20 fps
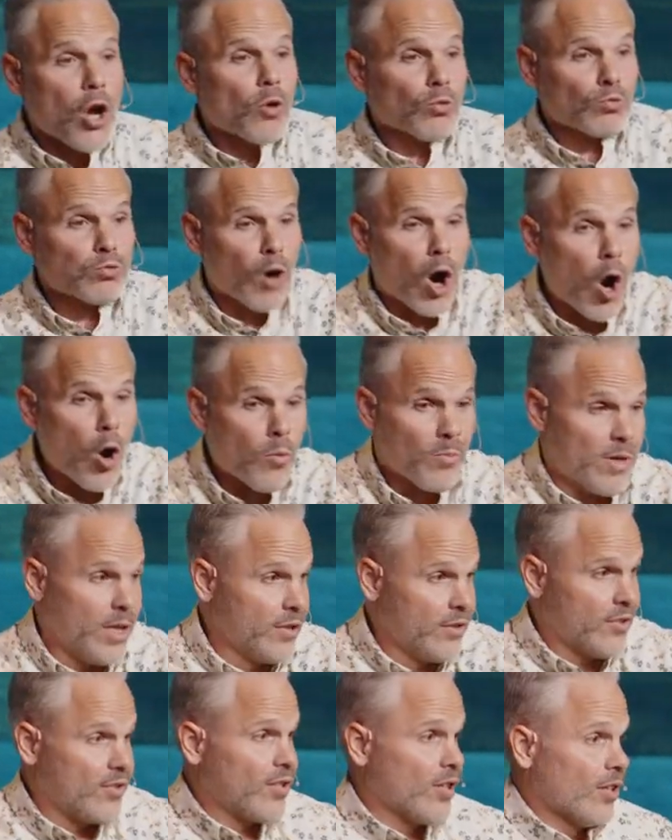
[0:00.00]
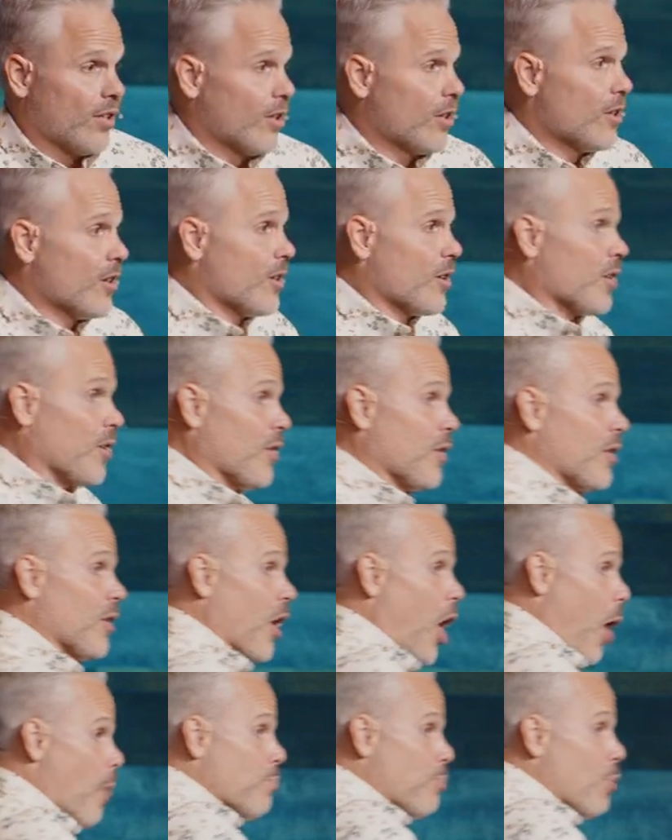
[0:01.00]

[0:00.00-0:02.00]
Romans, a